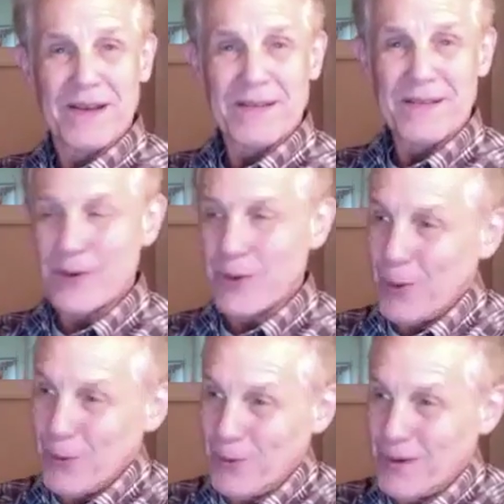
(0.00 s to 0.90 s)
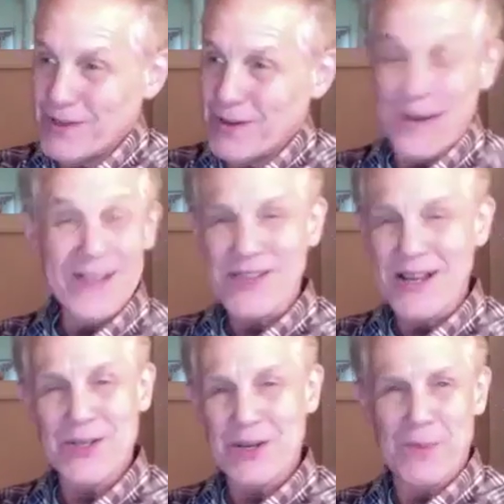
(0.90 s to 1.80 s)

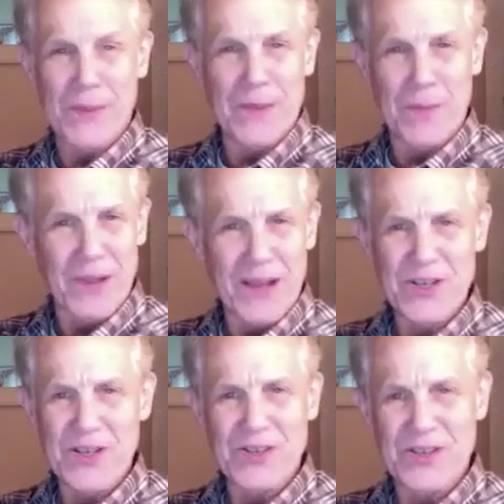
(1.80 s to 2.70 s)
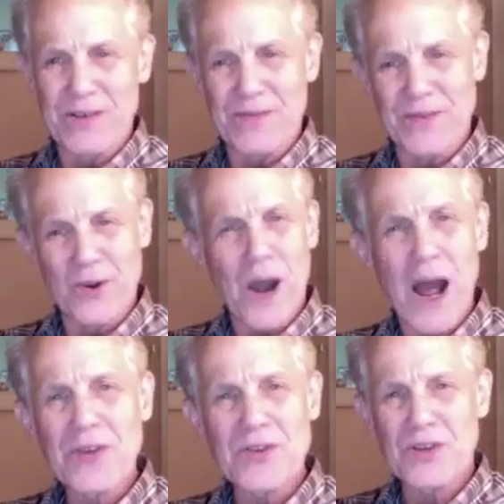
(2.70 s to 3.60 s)
insensitive, but the blessings of your
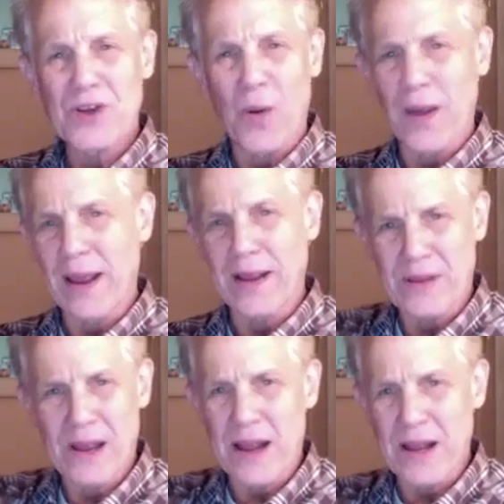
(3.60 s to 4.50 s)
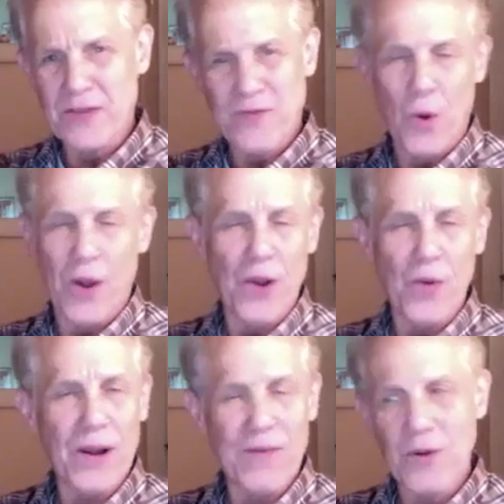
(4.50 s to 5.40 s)
eyes going at age 40 or
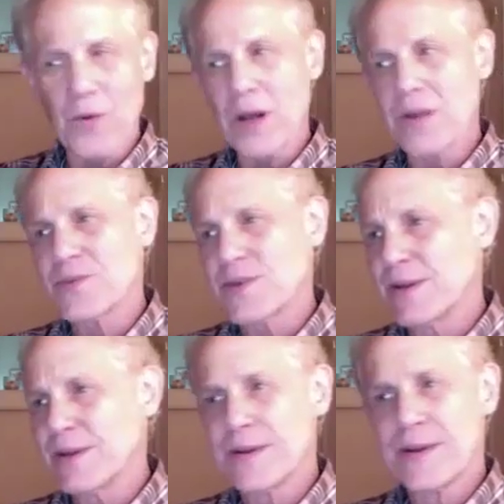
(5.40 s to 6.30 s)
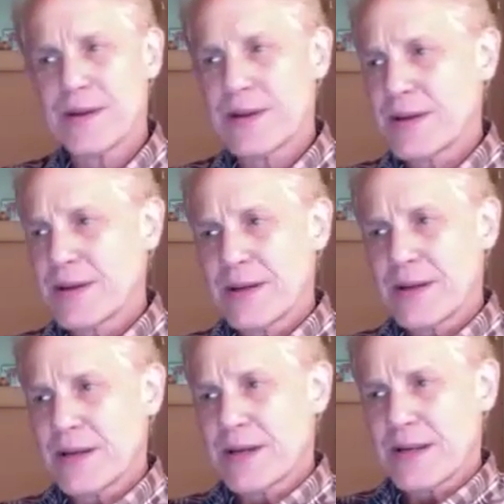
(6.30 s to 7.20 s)
whatever it was. And
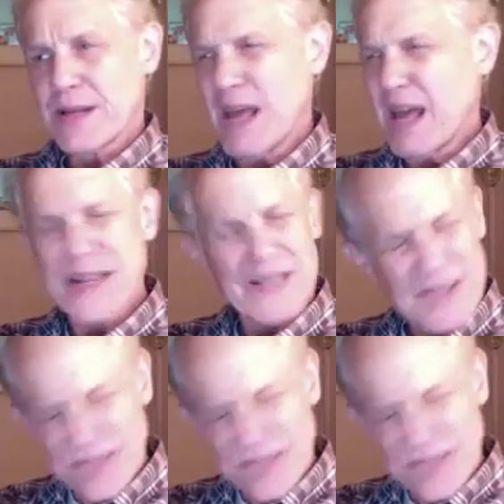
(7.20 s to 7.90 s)
yeah, it's